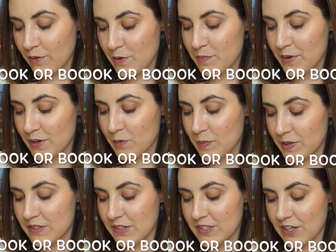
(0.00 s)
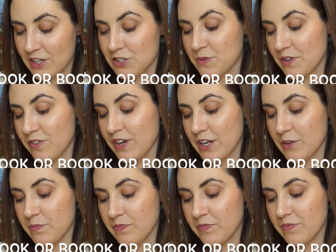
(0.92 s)
what book or book series got you into
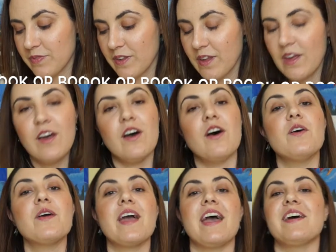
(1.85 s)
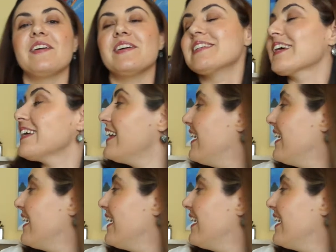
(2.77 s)
reading? Okay, hold on a second.